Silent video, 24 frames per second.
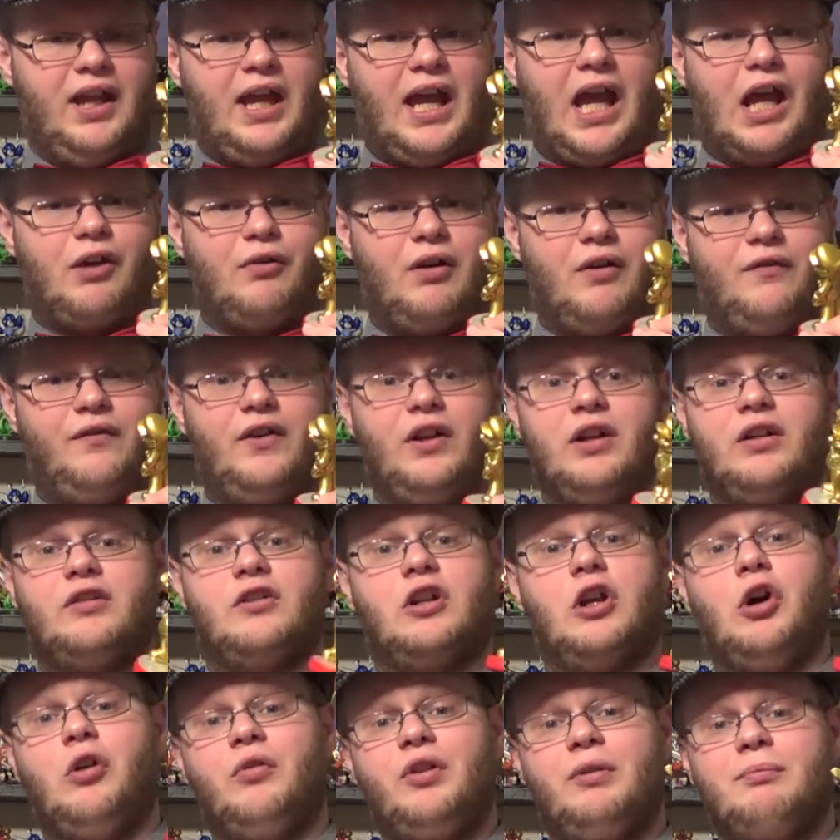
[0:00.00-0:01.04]
However,
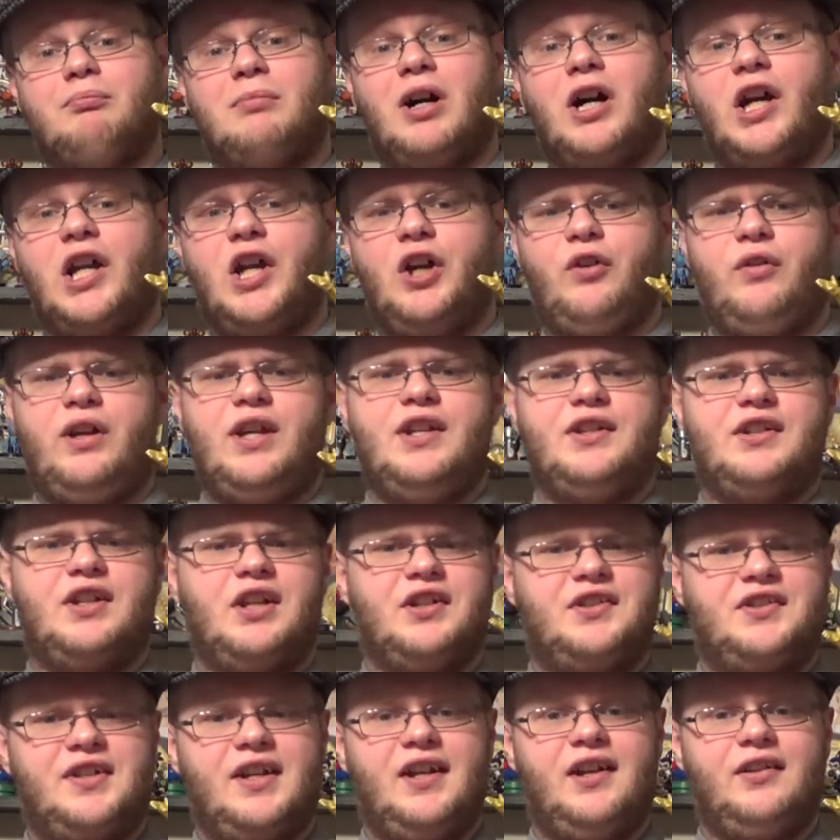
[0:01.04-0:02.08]
Golden Mario is
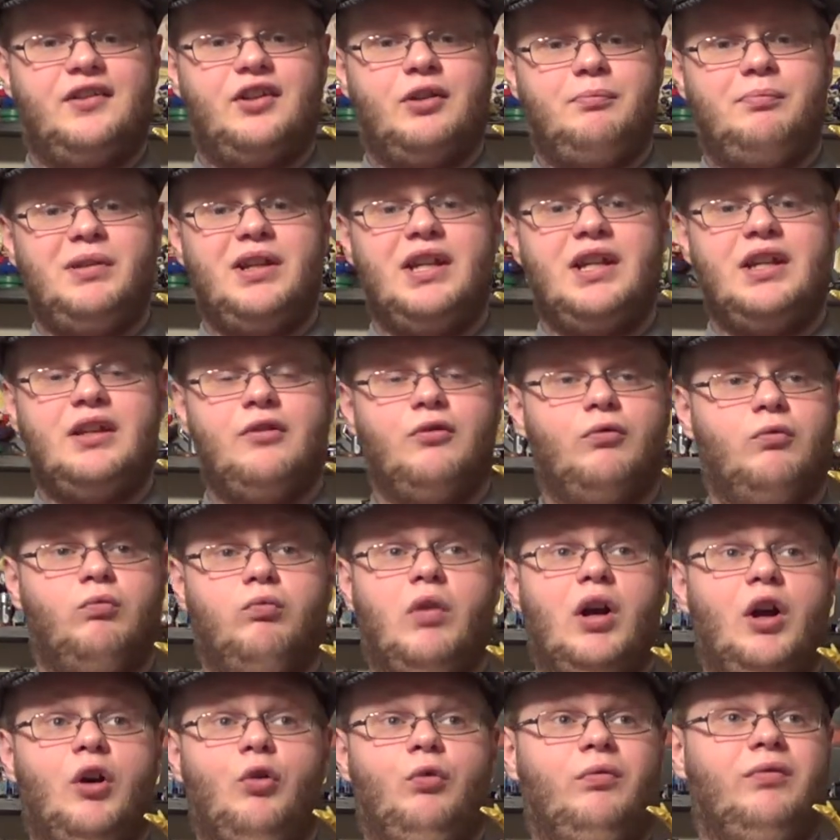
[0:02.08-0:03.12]
considered to be,
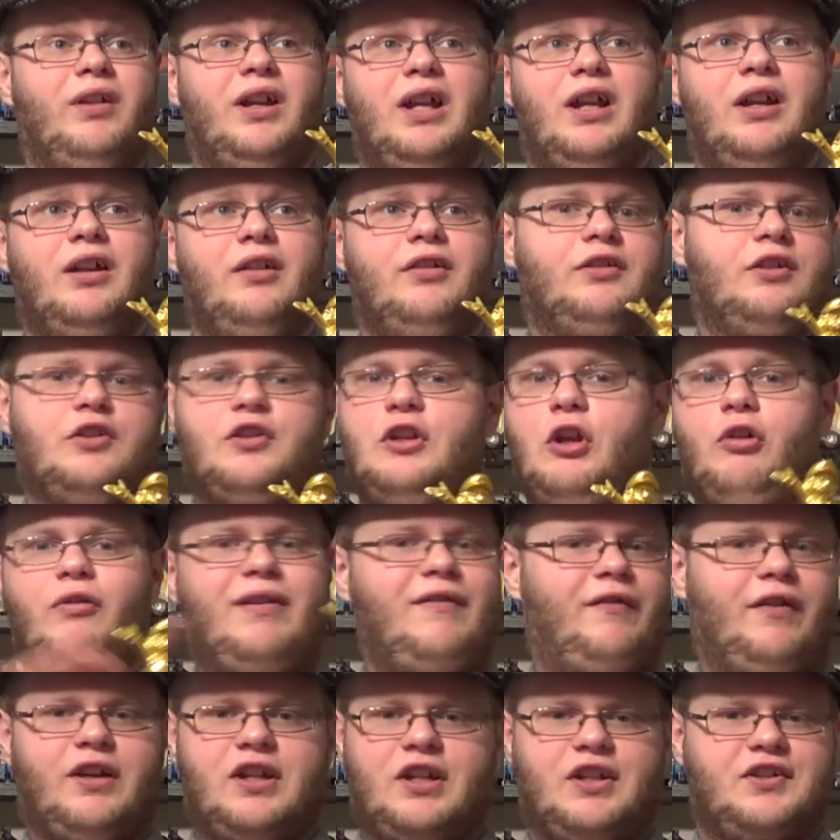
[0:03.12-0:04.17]
well, there's no
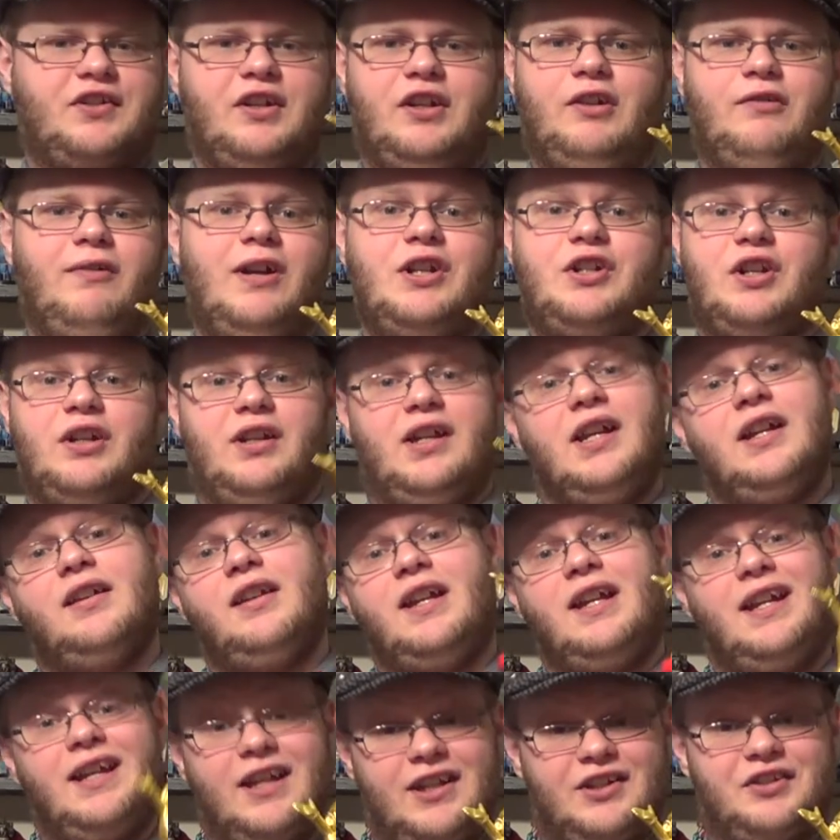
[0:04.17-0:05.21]
even consideration.
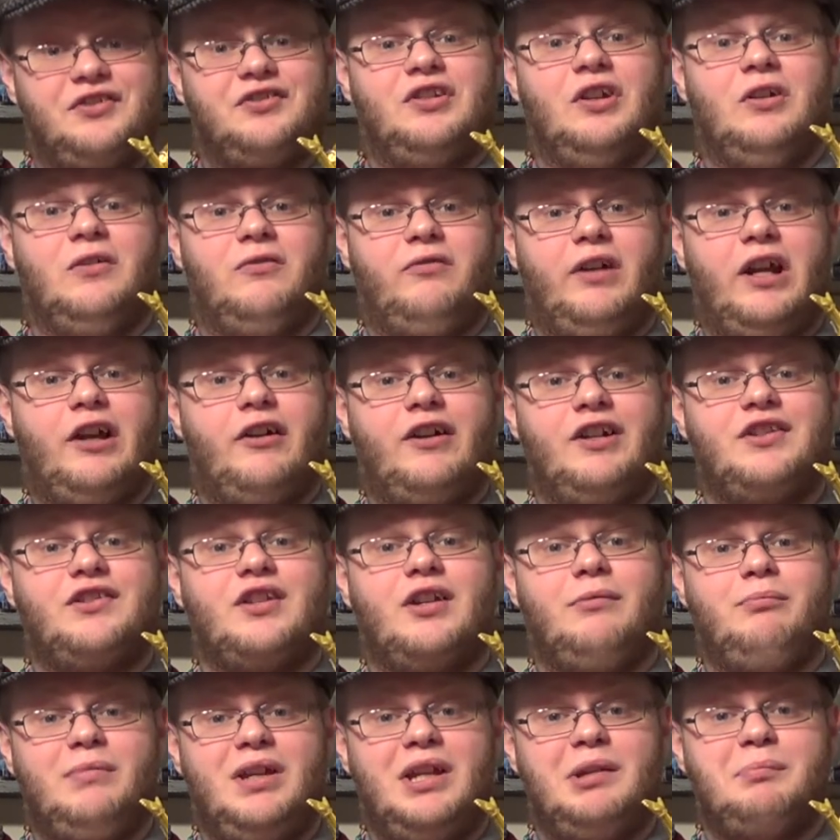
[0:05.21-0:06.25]
It is the rarest
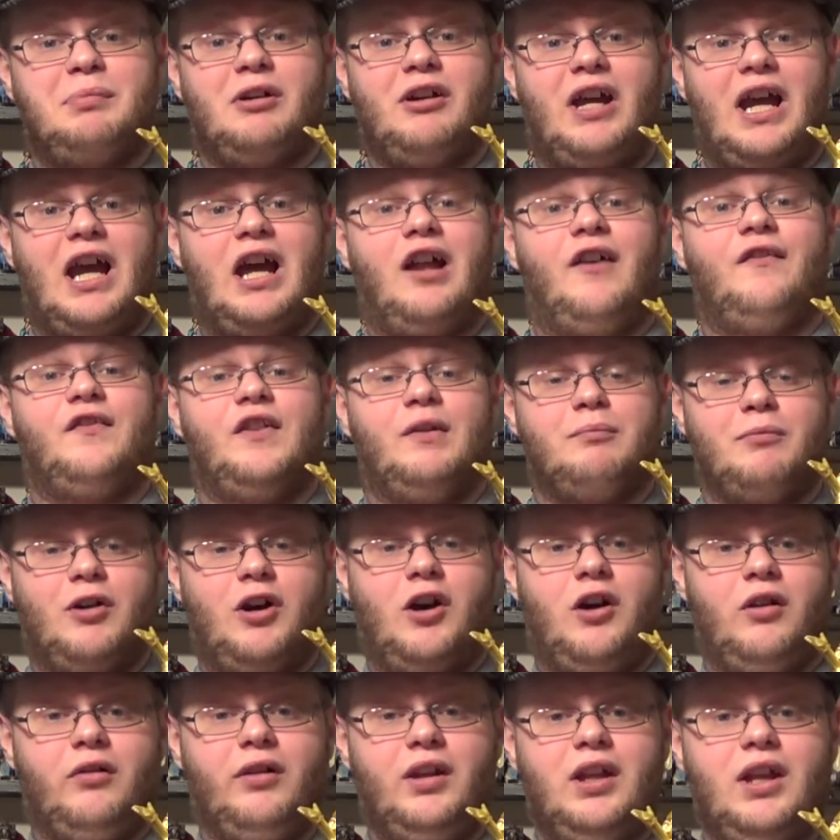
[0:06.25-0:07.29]
Amiibo out of them
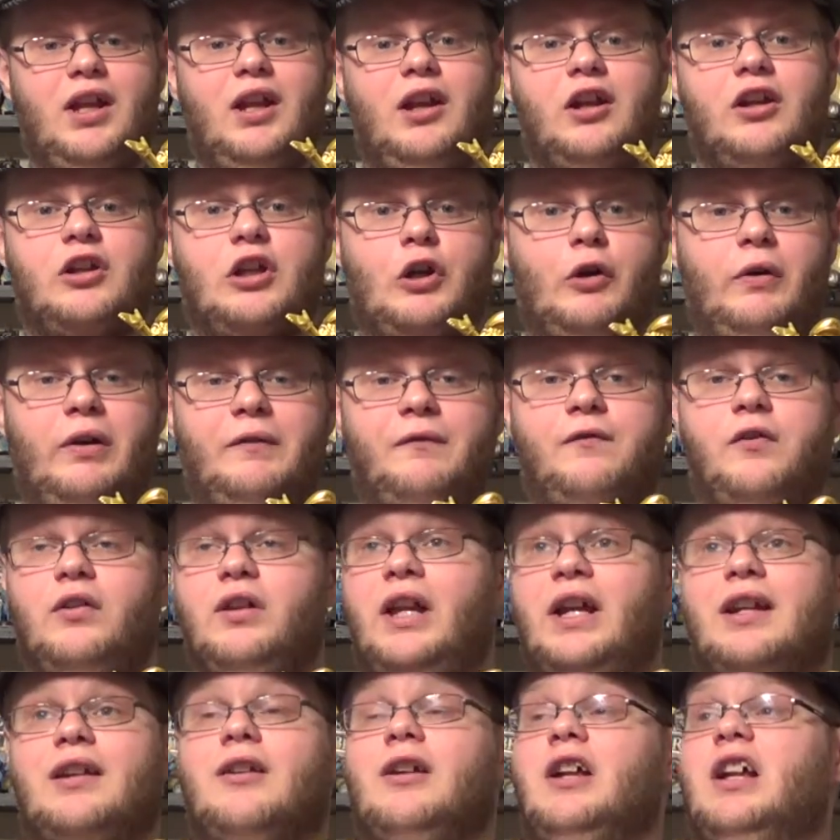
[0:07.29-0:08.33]
all, going for
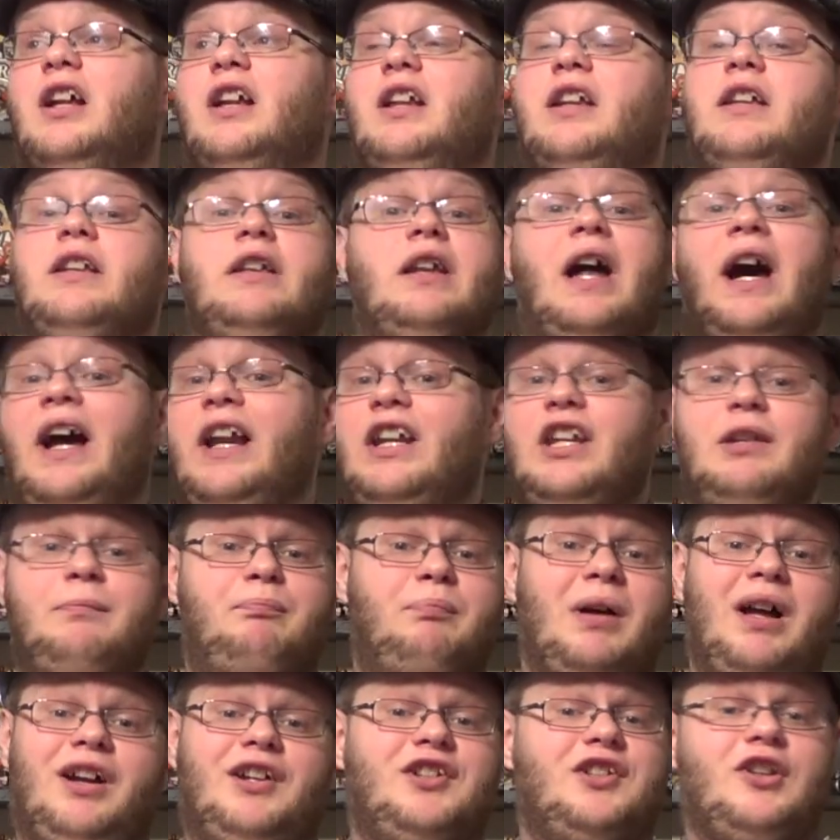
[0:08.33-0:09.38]
like
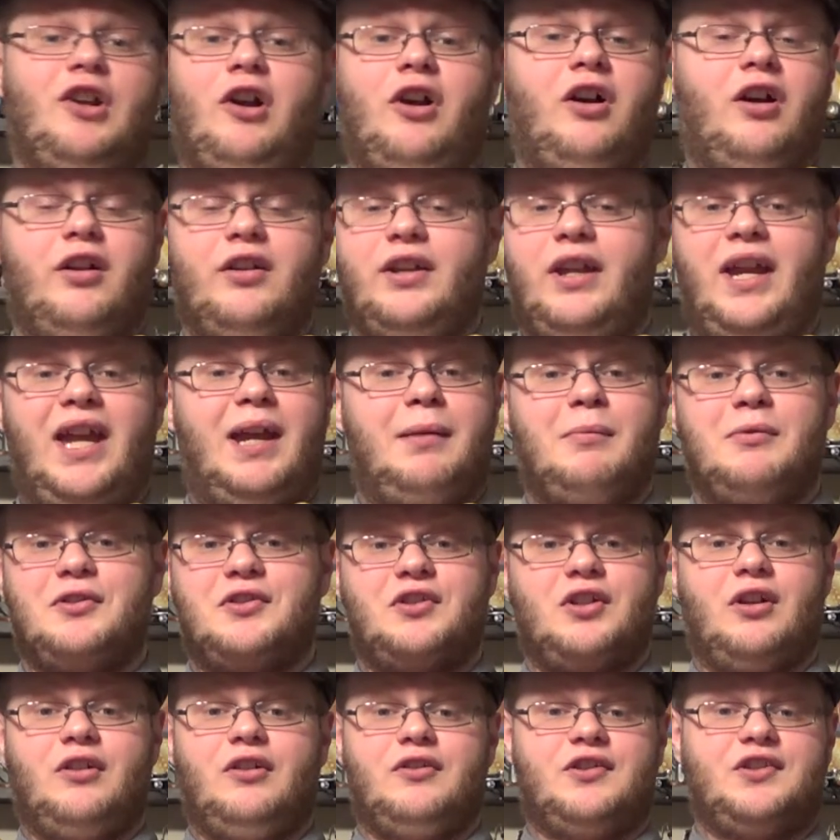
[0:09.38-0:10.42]
$90 on
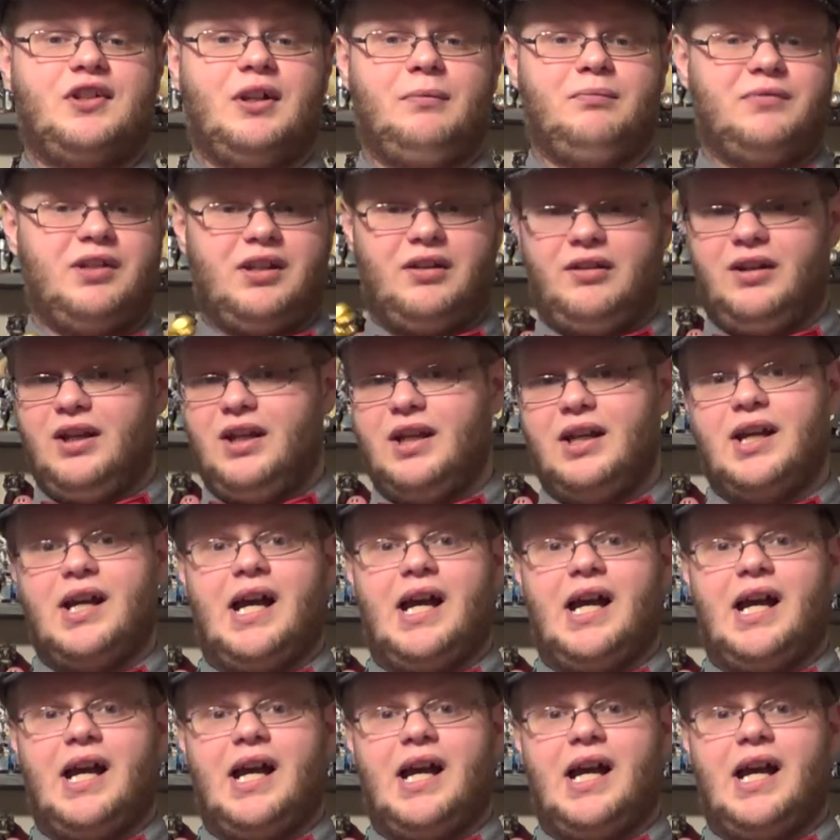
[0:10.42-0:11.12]
Amazon or something.